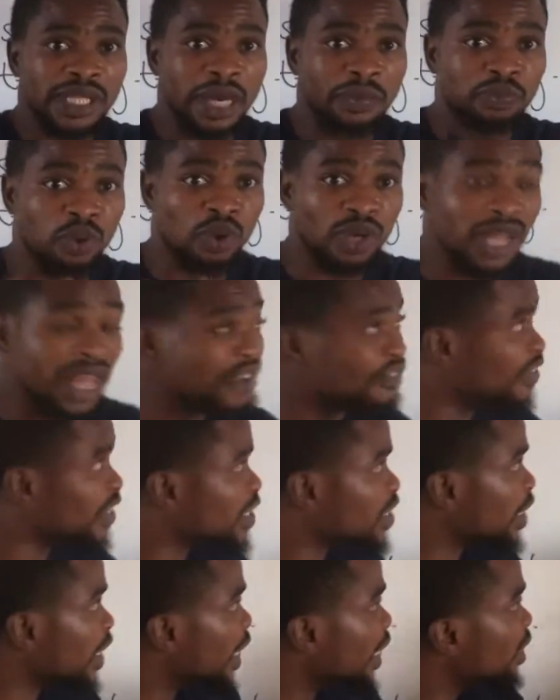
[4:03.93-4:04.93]

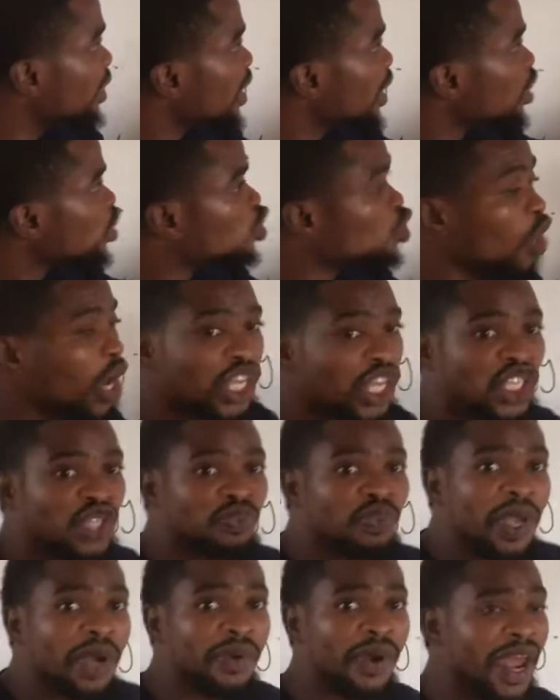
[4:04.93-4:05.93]
proclivity to
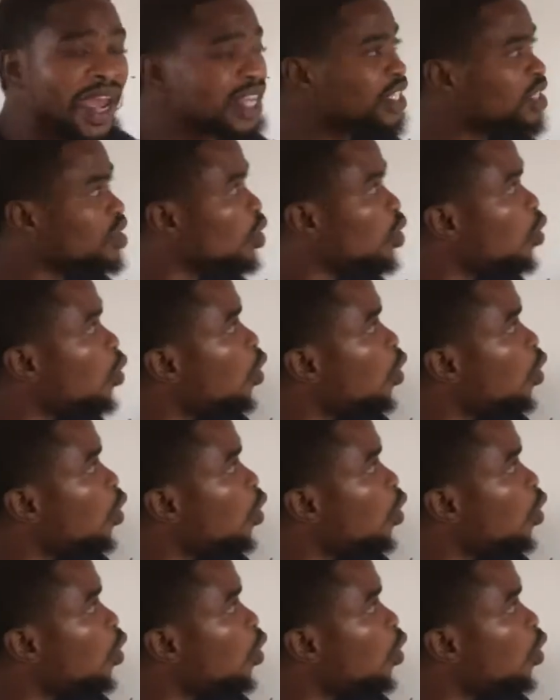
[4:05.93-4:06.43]
experience